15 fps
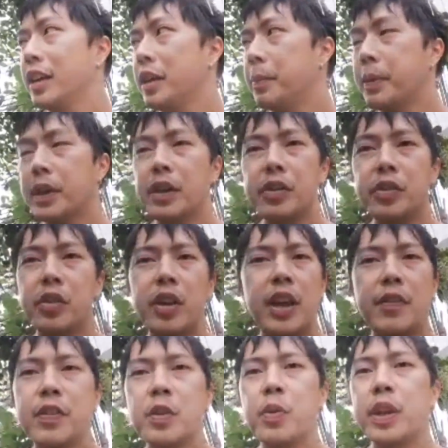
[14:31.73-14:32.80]
Because not
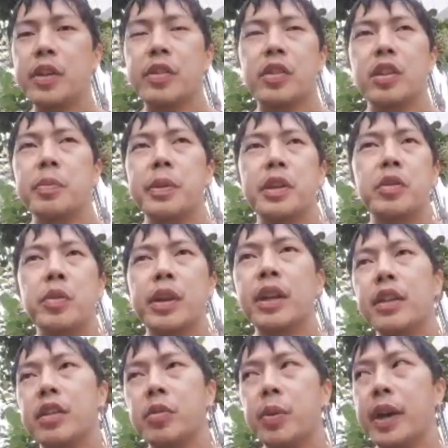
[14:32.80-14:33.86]
everyone is going to be doing it
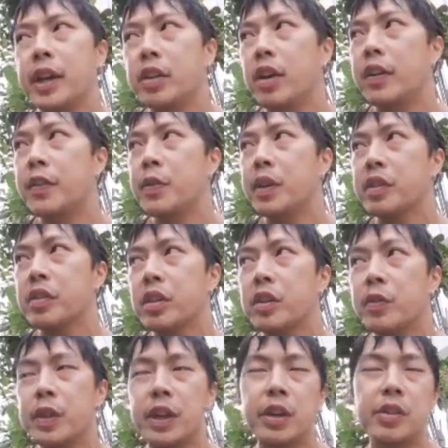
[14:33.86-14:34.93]
this way. Not everyone is going to
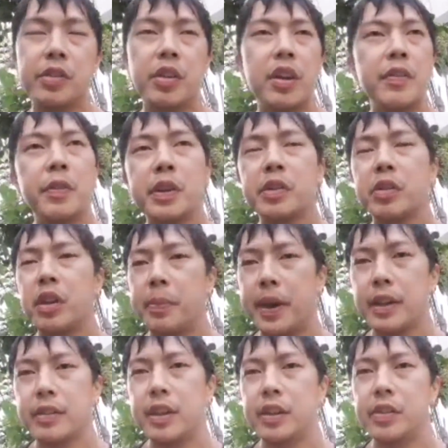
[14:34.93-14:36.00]
rehearse. Not everyone is going to
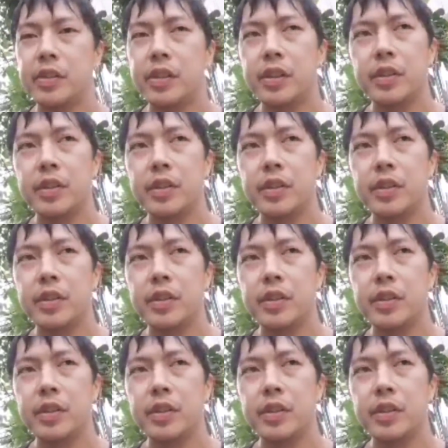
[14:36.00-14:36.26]
backtest,